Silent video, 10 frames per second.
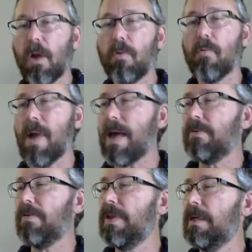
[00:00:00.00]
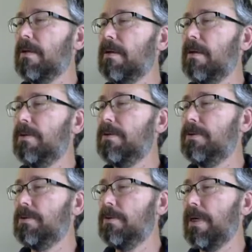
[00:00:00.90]
rather than
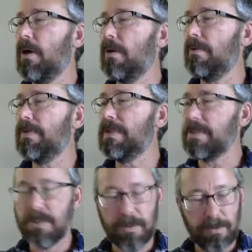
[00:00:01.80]
doing all of this,